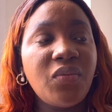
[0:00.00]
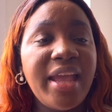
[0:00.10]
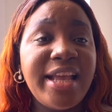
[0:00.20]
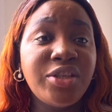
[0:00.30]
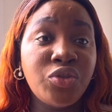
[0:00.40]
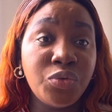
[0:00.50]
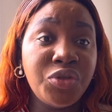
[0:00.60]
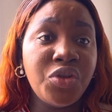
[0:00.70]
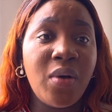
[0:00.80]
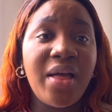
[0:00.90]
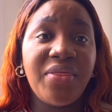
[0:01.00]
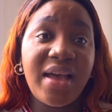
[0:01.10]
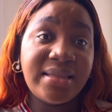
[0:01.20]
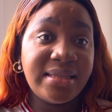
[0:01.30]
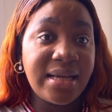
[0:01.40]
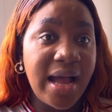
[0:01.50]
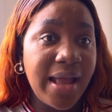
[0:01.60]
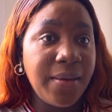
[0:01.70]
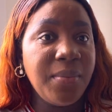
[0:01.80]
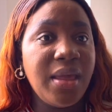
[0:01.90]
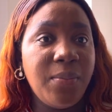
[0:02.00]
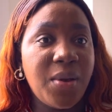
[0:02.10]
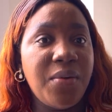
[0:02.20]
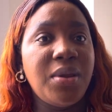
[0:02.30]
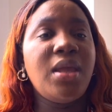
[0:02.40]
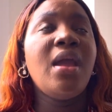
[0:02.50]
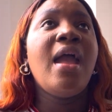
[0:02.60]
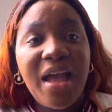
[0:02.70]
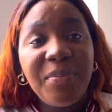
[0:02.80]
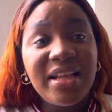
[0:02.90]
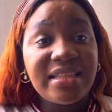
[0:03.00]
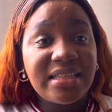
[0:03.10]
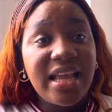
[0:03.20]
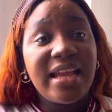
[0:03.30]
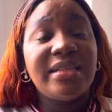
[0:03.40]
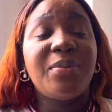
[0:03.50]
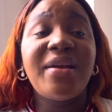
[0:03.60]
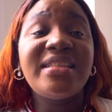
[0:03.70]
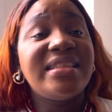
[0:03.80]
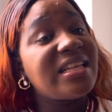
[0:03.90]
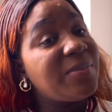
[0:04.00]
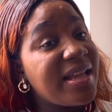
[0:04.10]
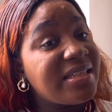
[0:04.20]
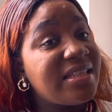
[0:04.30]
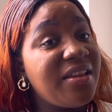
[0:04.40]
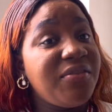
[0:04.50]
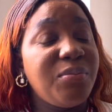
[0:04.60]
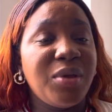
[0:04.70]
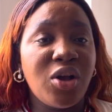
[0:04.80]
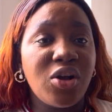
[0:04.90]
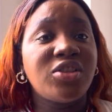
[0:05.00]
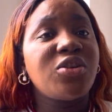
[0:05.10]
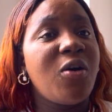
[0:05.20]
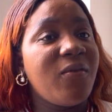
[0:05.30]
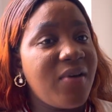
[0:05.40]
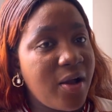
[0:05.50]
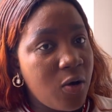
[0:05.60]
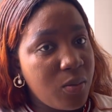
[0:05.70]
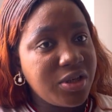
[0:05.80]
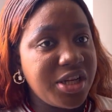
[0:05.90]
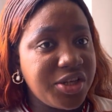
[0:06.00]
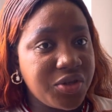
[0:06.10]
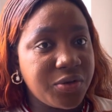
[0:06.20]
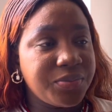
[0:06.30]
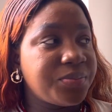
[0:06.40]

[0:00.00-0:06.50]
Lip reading: a studio at that time in Paris. That being said, Paris is expensive because of accommodation.